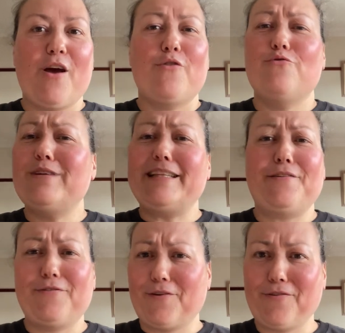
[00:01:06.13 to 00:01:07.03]
really
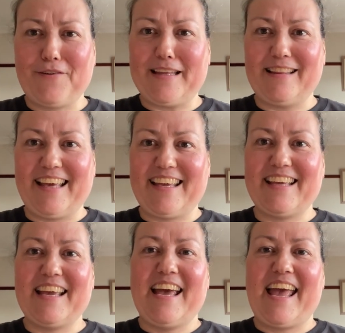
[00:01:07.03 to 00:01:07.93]

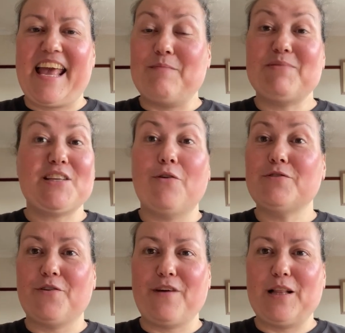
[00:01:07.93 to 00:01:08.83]
fulfilling
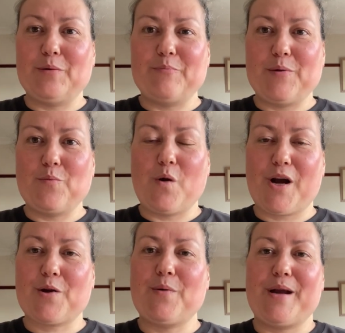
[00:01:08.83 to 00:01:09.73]
self-development
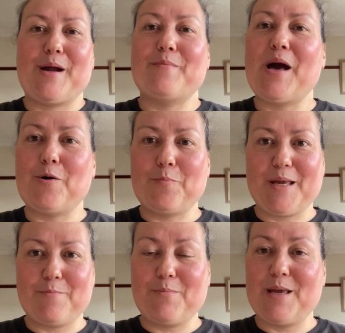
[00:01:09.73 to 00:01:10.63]
work where I'm
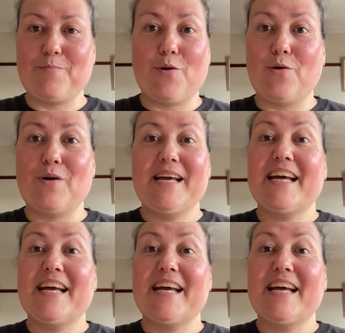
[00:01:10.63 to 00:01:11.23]
helping people